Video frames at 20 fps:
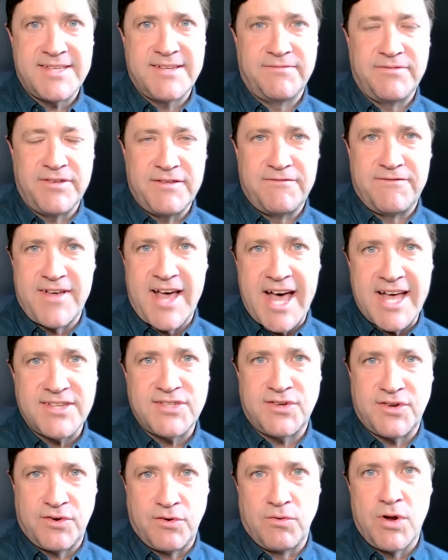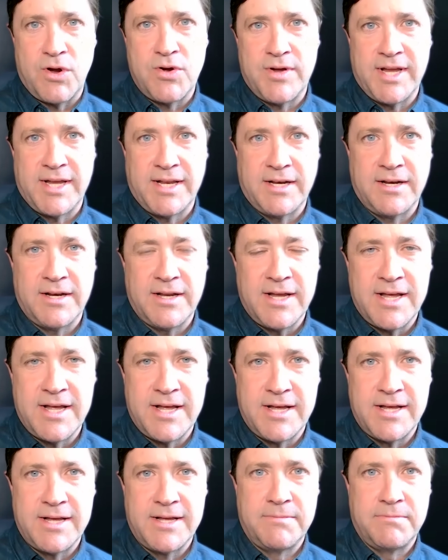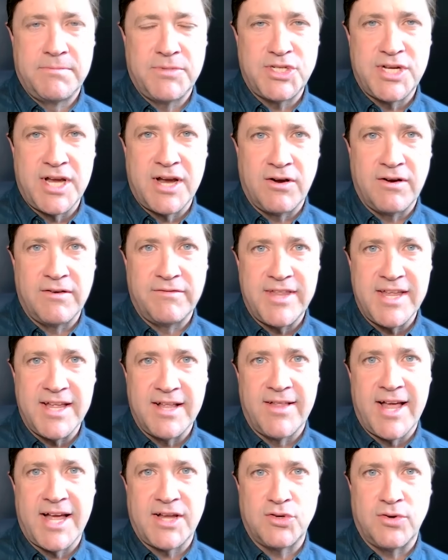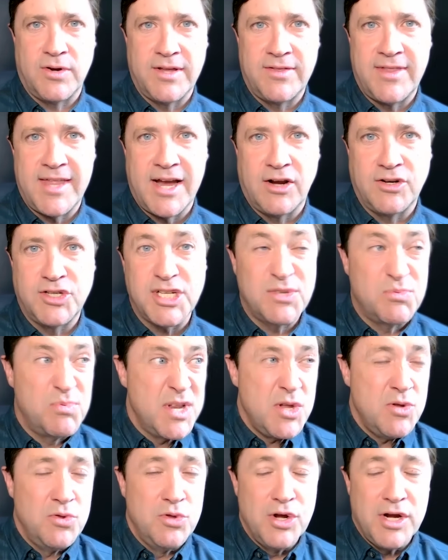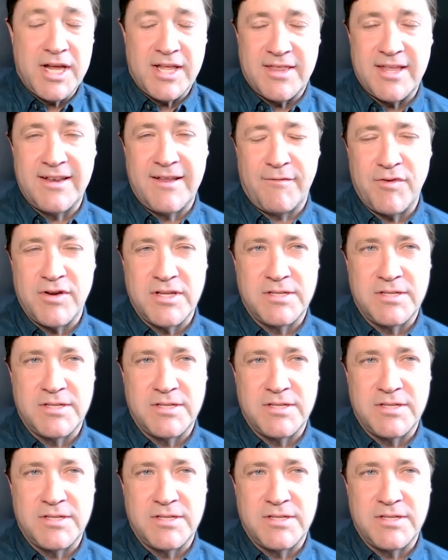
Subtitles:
fast growing share of the electorate there. Just when you look at the difference